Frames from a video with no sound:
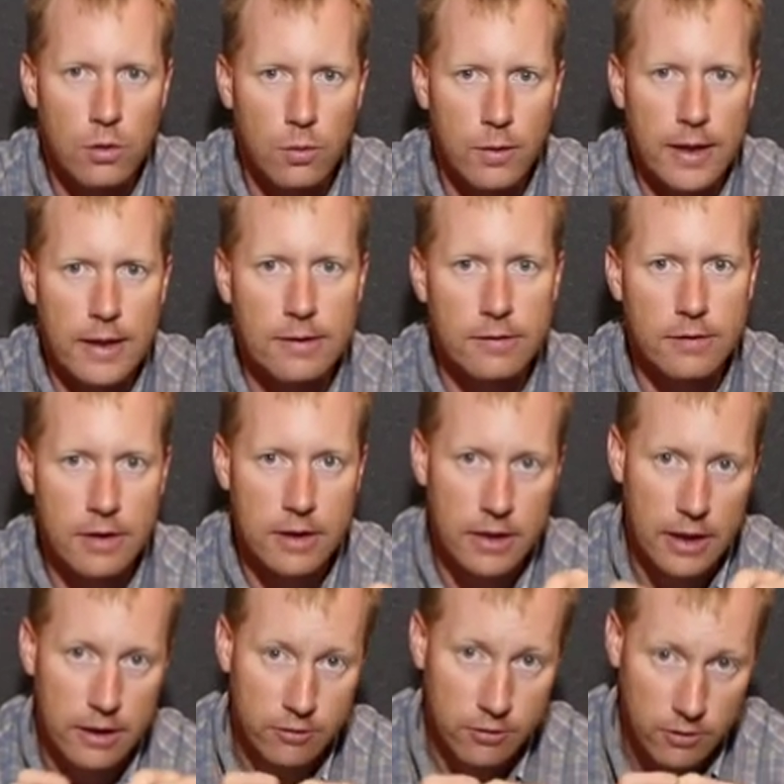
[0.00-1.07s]
around and
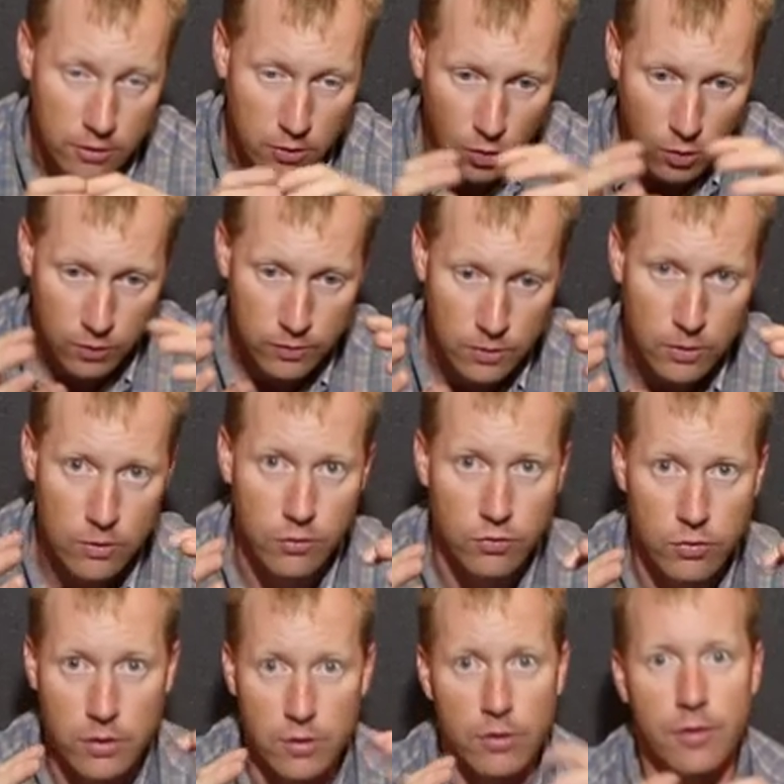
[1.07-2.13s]
actually over
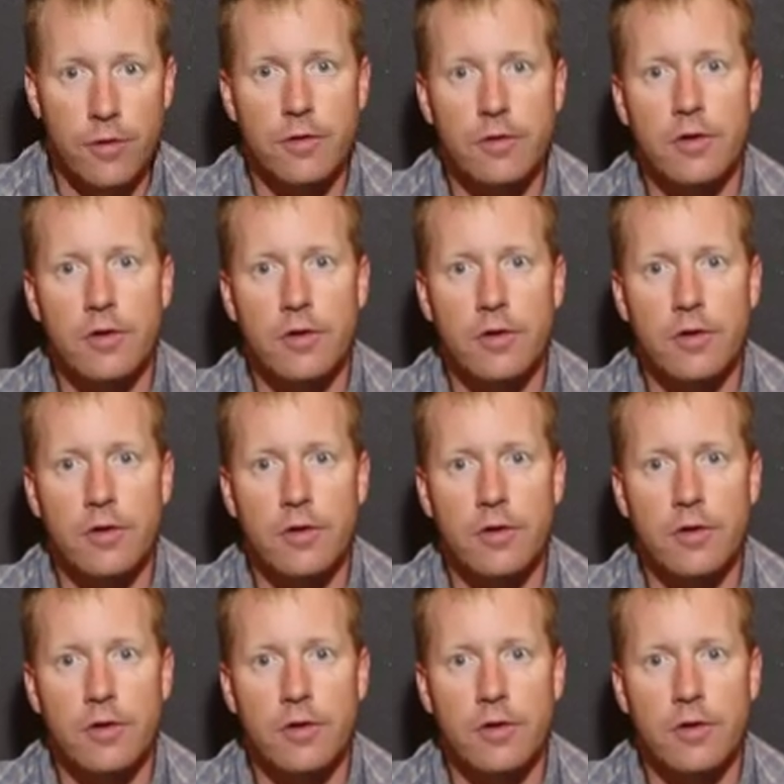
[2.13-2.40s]
drill the